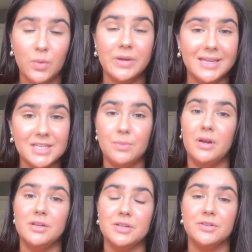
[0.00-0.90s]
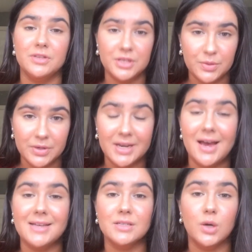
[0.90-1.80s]
We need to monitor the Union
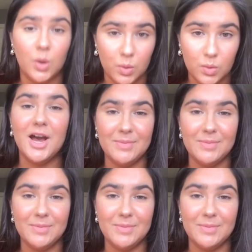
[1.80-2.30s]
as a whole.